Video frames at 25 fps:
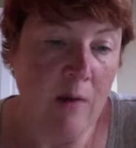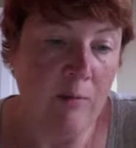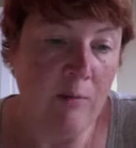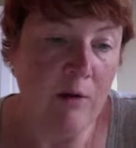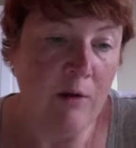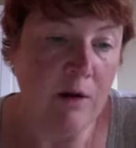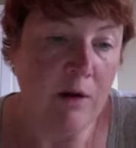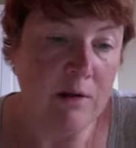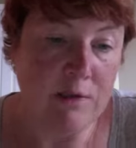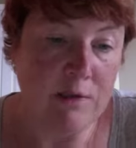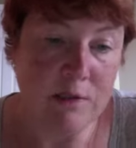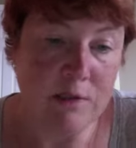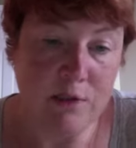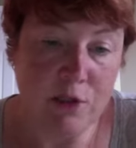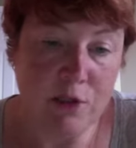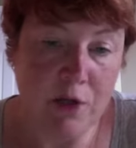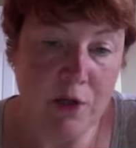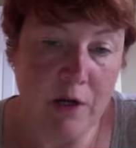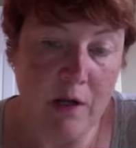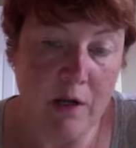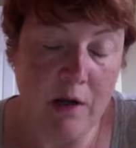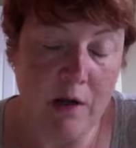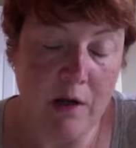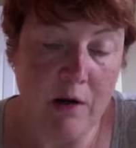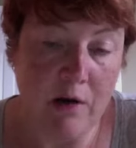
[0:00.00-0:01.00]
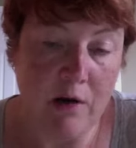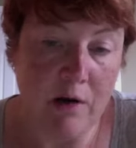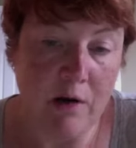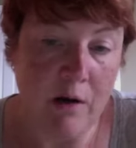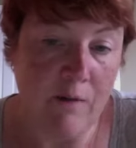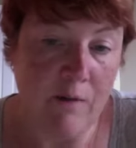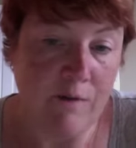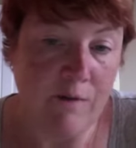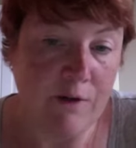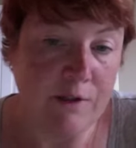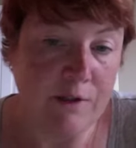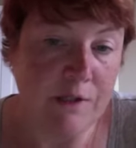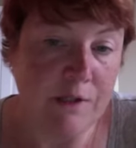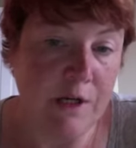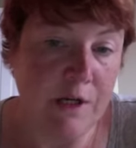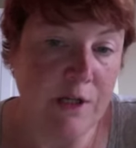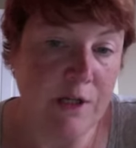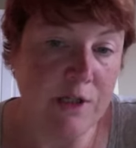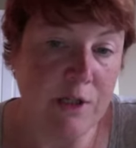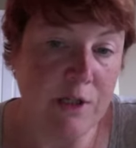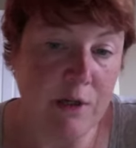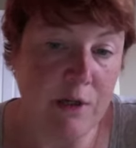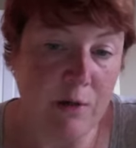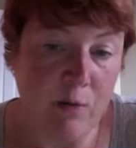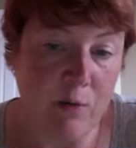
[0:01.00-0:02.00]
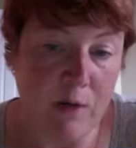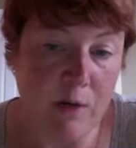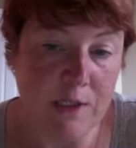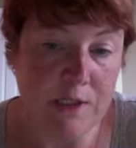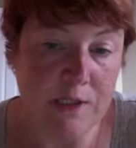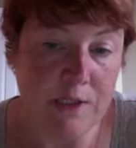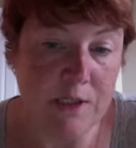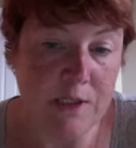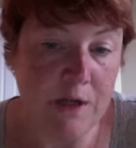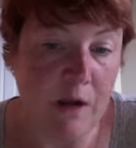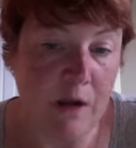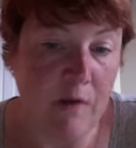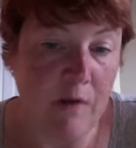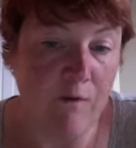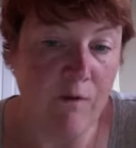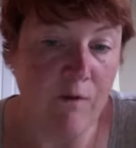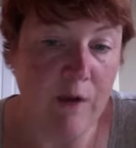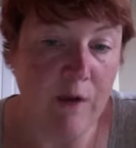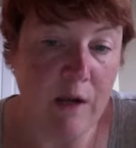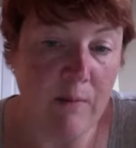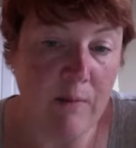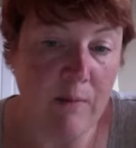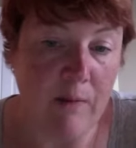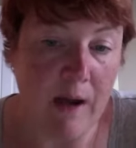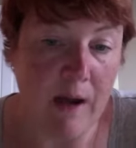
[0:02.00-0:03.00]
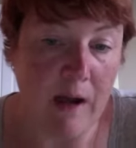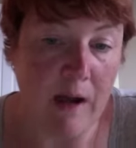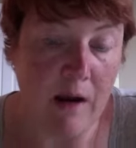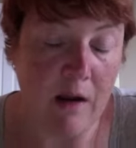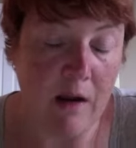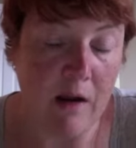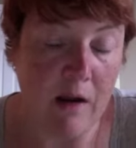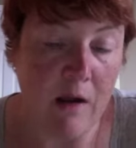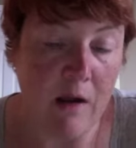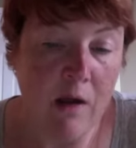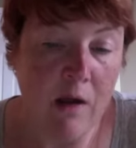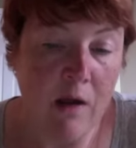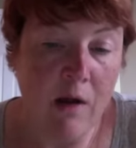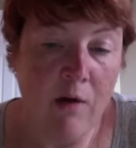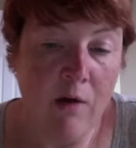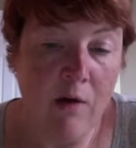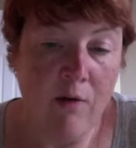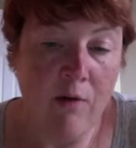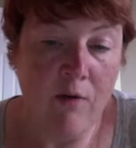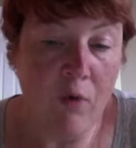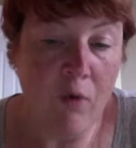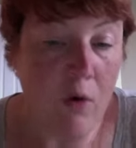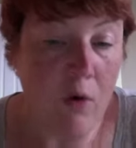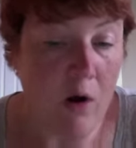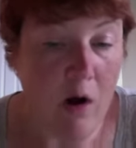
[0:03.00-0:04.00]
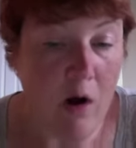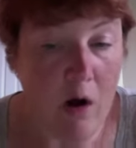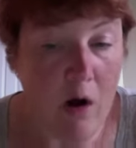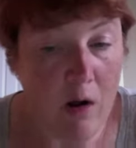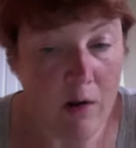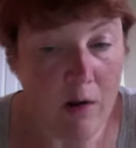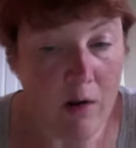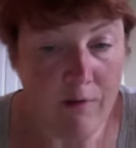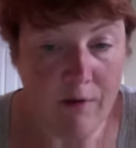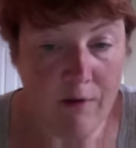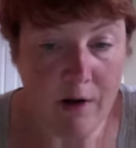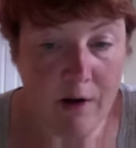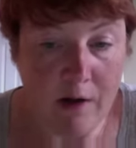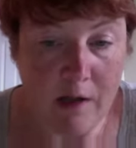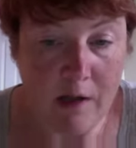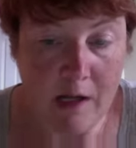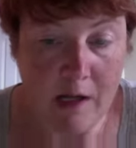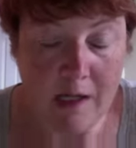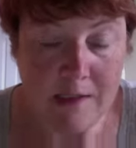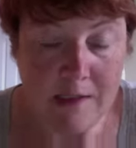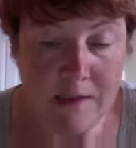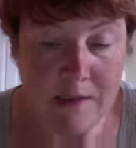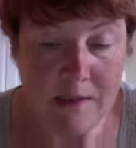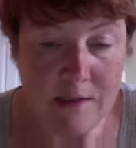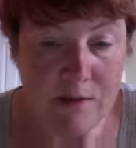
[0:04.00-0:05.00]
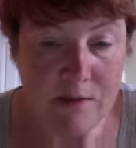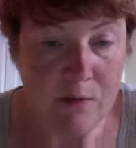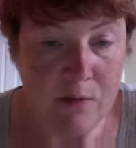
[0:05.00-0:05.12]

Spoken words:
concentrating on conversation, questioning, feedback for all of our classes.